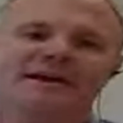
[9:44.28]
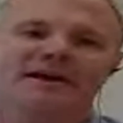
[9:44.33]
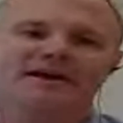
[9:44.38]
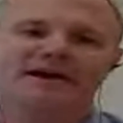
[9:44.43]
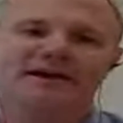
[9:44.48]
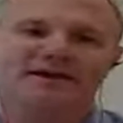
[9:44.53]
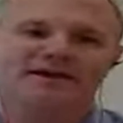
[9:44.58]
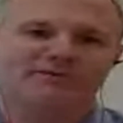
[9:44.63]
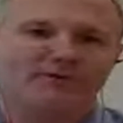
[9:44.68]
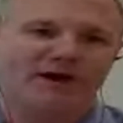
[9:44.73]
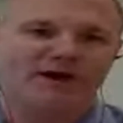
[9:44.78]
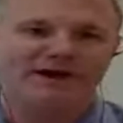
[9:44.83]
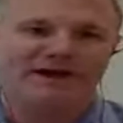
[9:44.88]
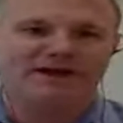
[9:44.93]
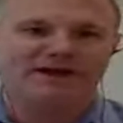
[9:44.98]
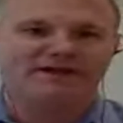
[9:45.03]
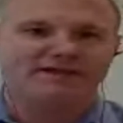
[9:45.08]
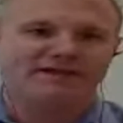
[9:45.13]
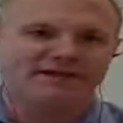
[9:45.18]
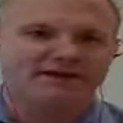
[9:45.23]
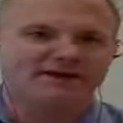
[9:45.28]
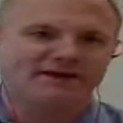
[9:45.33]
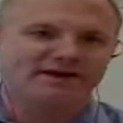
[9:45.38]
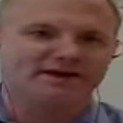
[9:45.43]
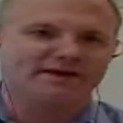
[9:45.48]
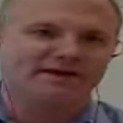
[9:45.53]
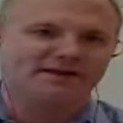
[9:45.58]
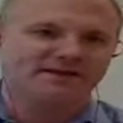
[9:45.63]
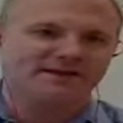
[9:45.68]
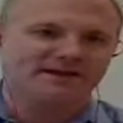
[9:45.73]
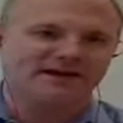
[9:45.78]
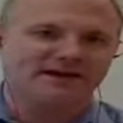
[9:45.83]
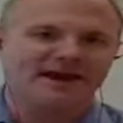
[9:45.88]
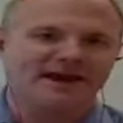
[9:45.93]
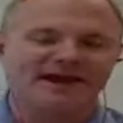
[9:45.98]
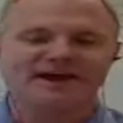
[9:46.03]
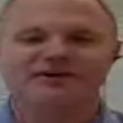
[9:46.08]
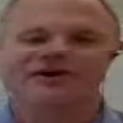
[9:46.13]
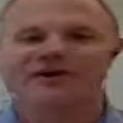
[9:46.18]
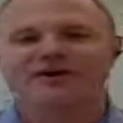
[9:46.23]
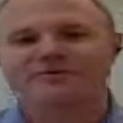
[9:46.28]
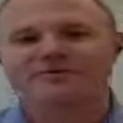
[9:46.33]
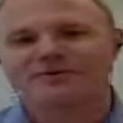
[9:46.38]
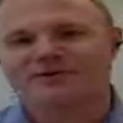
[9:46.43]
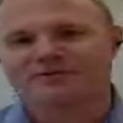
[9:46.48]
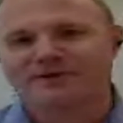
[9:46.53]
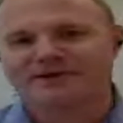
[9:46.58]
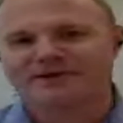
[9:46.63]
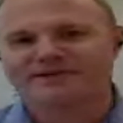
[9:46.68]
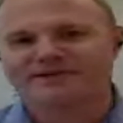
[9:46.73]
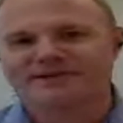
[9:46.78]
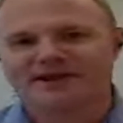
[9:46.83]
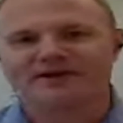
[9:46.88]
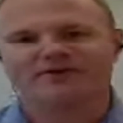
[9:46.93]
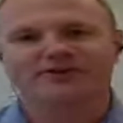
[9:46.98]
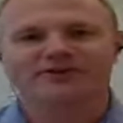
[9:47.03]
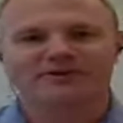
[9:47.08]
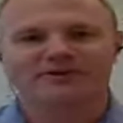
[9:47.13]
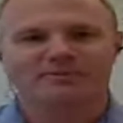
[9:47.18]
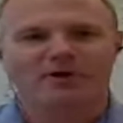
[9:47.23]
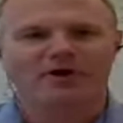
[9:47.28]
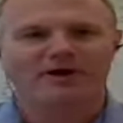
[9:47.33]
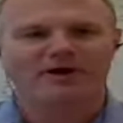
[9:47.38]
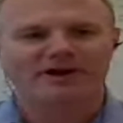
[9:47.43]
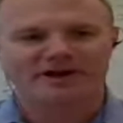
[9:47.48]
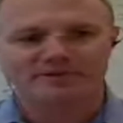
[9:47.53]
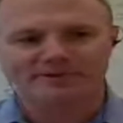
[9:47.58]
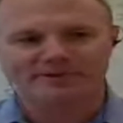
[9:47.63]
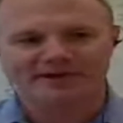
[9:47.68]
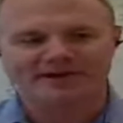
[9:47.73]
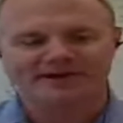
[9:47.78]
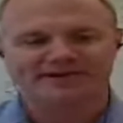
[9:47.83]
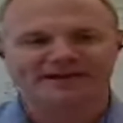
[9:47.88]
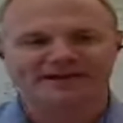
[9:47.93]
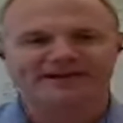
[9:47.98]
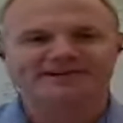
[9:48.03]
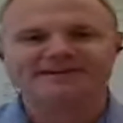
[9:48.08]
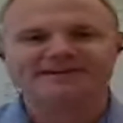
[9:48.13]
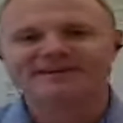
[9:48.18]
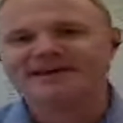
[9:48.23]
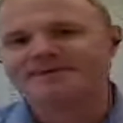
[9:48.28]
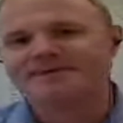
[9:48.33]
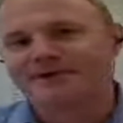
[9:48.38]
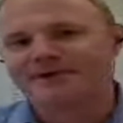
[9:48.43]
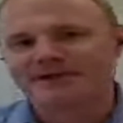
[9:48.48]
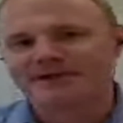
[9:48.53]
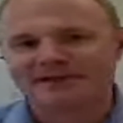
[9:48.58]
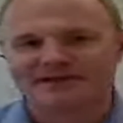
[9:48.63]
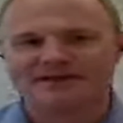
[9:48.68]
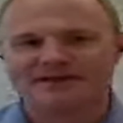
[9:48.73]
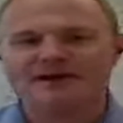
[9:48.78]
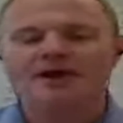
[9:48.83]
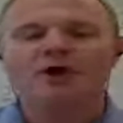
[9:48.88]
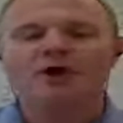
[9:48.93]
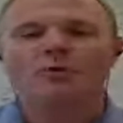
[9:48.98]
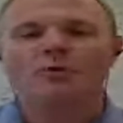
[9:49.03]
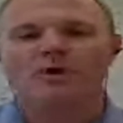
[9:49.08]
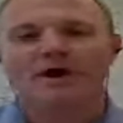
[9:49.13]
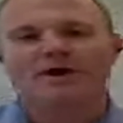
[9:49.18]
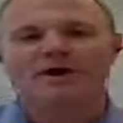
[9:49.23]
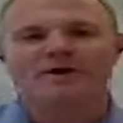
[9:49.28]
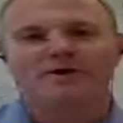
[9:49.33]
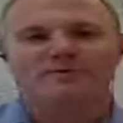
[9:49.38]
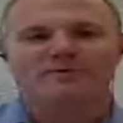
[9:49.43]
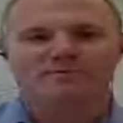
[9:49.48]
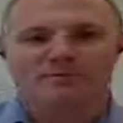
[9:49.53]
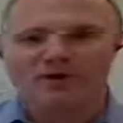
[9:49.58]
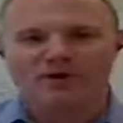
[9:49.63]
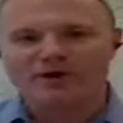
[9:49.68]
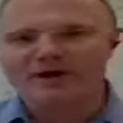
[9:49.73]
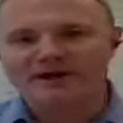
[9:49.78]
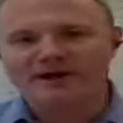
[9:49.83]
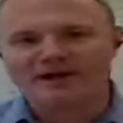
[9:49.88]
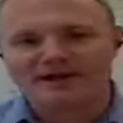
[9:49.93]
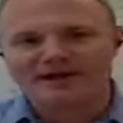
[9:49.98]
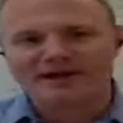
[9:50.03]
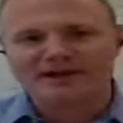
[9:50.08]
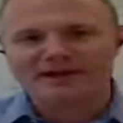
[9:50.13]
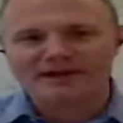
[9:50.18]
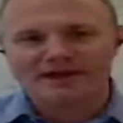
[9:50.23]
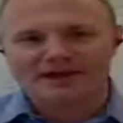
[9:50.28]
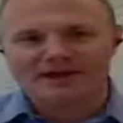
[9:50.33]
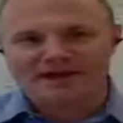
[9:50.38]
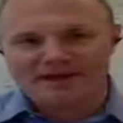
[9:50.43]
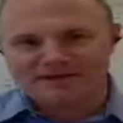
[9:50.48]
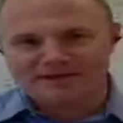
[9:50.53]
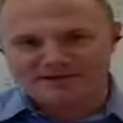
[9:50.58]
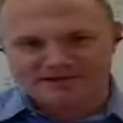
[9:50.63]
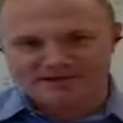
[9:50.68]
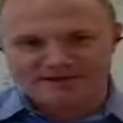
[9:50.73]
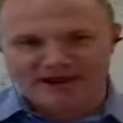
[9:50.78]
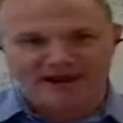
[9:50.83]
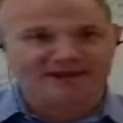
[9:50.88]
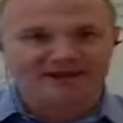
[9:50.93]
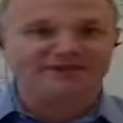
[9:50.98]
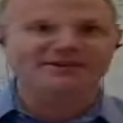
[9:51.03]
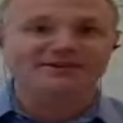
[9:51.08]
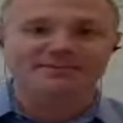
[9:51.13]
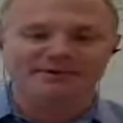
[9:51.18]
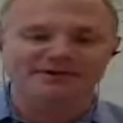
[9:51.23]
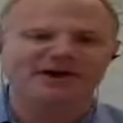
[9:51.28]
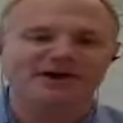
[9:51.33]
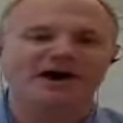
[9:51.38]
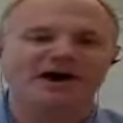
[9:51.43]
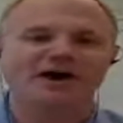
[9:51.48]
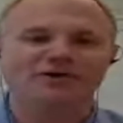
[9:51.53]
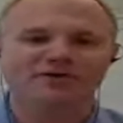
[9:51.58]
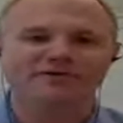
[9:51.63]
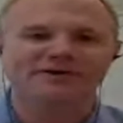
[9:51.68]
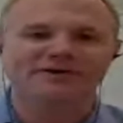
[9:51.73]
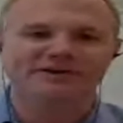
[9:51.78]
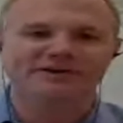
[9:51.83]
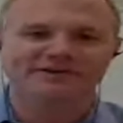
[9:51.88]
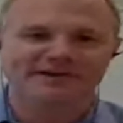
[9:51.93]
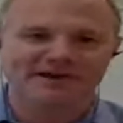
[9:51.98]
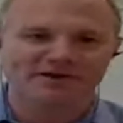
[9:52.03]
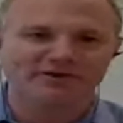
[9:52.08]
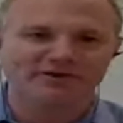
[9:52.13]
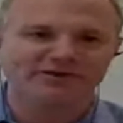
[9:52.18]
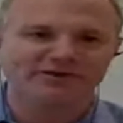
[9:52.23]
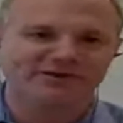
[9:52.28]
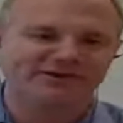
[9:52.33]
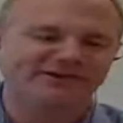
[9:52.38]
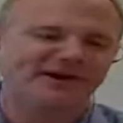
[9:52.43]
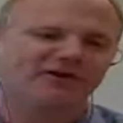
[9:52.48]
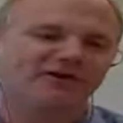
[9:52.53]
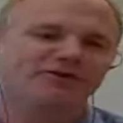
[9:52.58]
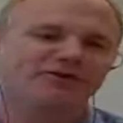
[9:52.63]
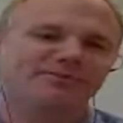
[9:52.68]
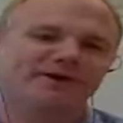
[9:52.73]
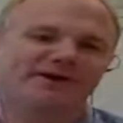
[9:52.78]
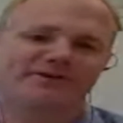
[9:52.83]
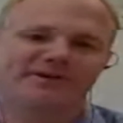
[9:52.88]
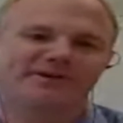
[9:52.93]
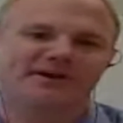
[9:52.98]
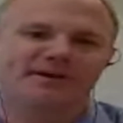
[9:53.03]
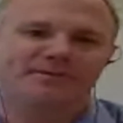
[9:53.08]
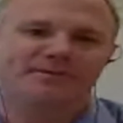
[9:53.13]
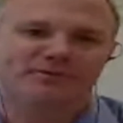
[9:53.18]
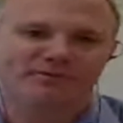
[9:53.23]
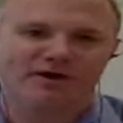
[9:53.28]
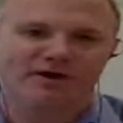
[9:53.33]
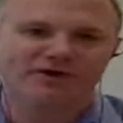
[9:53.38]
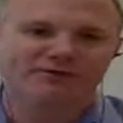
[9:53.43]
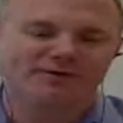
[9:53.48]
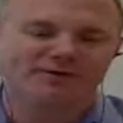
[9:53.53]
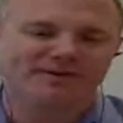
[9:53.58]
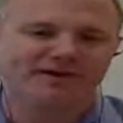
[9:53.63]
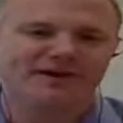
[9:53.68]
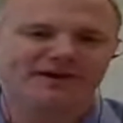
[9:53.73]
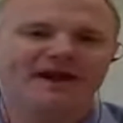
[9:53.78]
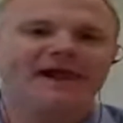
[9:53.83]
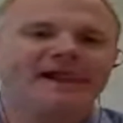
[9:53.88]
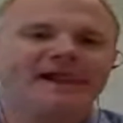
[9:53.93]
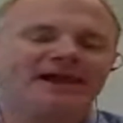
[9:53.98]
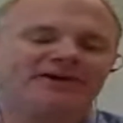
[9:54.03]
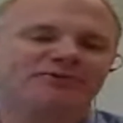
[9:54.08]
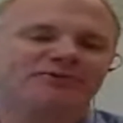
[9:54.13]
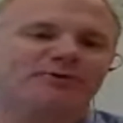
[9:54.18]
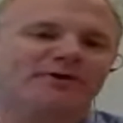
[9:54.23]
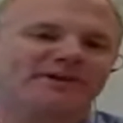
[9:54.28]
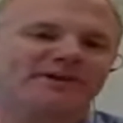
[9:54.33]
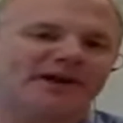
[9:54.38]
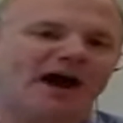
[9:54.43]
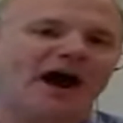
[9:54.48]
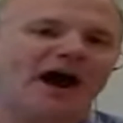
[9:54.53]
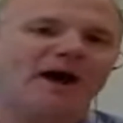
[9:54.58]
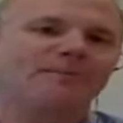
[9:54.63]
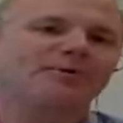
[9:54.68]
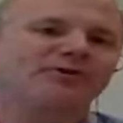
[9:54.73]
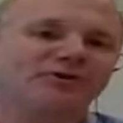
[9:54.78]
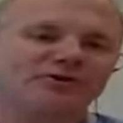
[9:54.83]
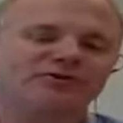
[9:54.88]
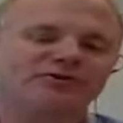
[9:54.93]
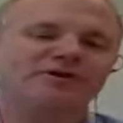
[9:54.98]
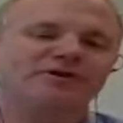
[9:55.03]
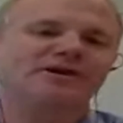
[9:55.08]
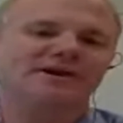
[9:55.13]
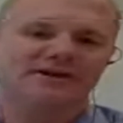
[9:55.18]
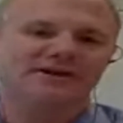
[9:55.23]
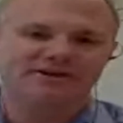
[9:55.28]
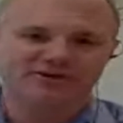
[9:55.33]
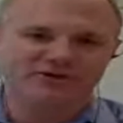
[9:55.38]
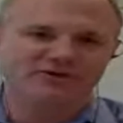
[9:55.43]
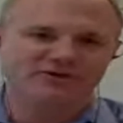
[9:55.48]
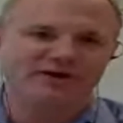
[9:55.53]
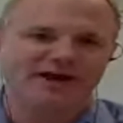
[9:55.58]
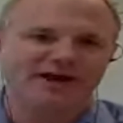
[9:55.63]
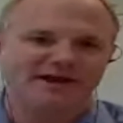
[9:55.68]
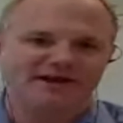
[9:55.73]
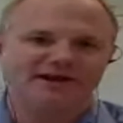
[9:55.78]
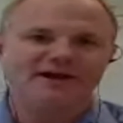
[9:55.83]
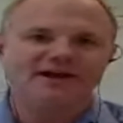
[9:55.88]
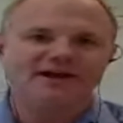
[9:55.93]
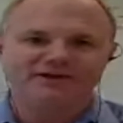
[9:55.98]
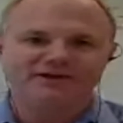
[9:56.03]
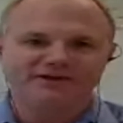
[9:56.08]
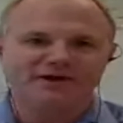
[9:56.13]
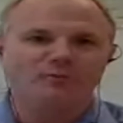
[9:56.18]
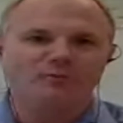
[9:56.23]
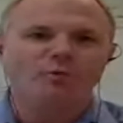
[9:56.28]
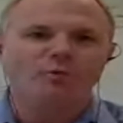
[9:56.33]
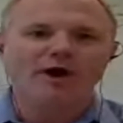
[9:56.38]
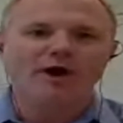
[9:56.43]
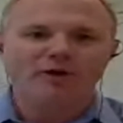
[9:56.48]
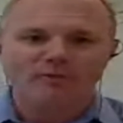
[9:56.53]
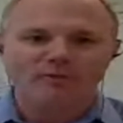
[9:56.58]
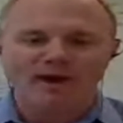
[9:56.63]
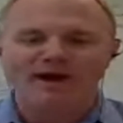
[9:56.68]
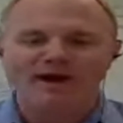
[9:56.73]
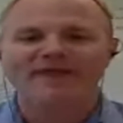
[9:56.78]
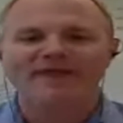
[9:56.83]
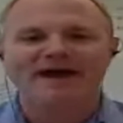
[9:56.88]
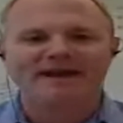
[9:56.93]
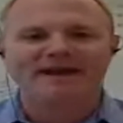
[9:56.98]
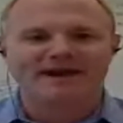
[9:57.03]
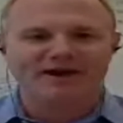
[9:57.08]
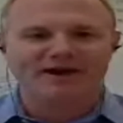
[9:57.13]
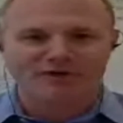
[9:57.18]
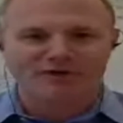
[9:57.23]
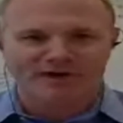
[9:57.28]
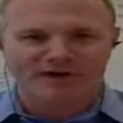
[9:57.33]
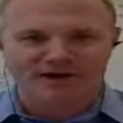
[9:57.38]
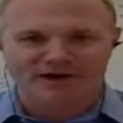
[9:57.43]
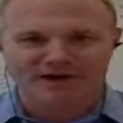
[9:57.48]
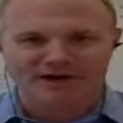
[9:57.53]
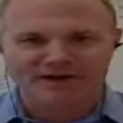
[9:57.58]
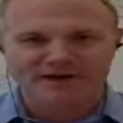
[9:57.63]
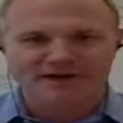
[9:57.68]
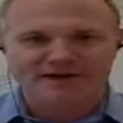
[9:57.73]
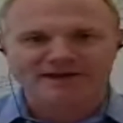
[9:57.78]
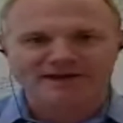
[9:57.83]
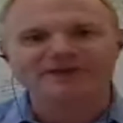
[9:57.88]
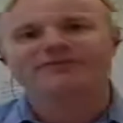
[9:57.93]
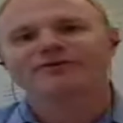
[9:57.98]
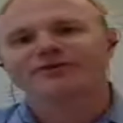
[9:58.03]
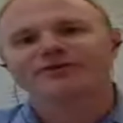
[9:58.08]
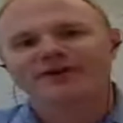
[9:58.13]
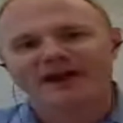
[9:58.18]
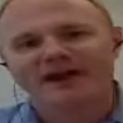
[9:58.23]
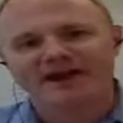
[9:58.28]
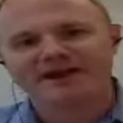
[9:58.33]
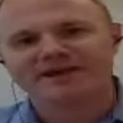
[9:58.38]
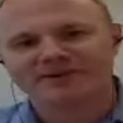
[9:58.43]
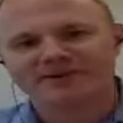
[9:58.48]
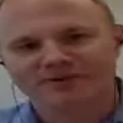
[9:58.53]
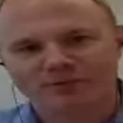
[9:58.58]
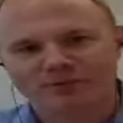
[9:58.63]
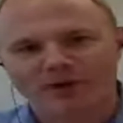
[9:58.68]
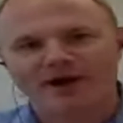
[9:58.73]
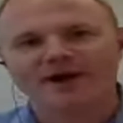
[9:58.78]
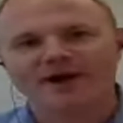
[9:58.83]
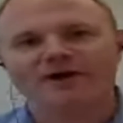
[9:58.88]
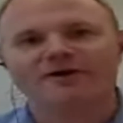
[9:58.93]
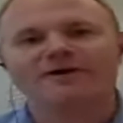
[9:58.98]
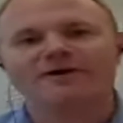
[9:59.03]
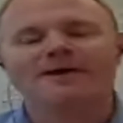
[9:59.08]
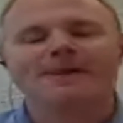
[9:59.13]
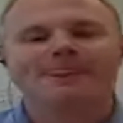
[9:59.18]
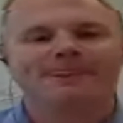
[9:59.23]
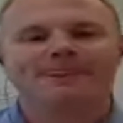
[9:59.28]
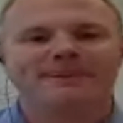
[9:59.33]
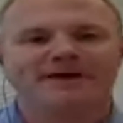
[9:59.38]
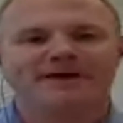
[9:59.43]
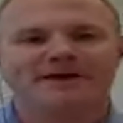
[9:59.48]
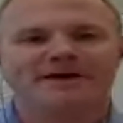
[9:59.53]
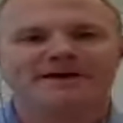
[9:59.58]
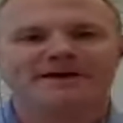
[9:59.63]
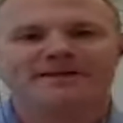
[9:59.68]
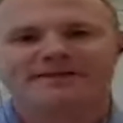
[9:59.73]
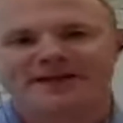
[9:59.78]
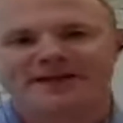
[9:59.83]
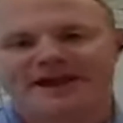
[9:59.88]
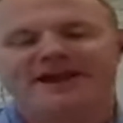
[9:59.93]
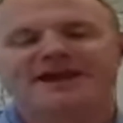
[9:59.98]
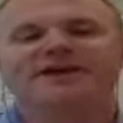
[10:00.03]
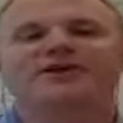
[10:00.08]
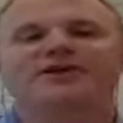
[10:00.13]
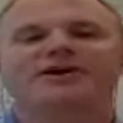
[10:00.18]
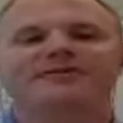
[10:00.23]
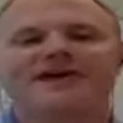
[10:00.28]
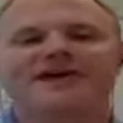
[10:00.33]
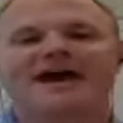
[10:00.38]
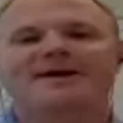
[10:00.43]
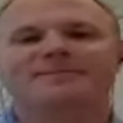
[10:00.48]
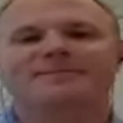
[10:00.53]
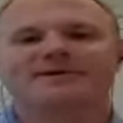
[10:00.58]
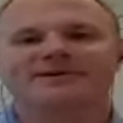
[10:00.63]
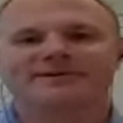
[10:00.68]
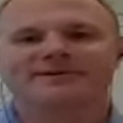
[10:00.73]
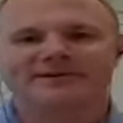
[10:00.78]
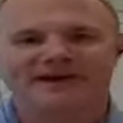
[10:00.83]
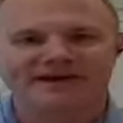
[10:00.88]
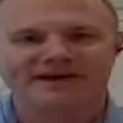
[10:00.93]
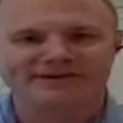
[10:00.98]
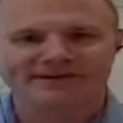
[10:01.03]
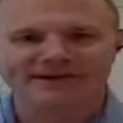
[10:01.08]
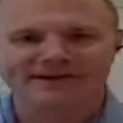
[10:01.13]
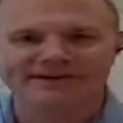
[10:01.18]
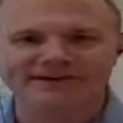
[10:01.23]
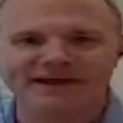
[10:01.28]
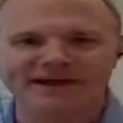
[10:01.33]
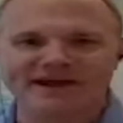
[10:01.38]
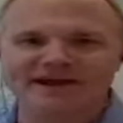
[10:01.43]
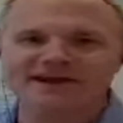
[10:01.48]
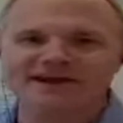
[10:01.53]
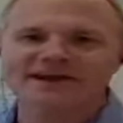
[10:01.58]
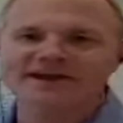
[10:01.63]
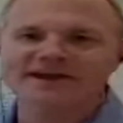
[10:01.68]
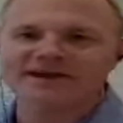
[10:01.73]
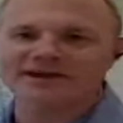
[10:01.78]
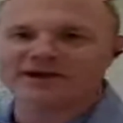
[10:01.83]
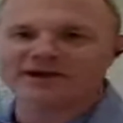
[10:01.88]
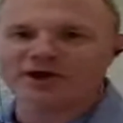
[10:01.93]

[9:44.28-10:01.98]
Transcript: in running the the handoff between sales and marketing because that's typically where marketing hands the baton over to sales and sales picks it up and runs with it is where the opportunity is created. Somewhere around that area, give or take, is where the, the handoff happens. And as they say, you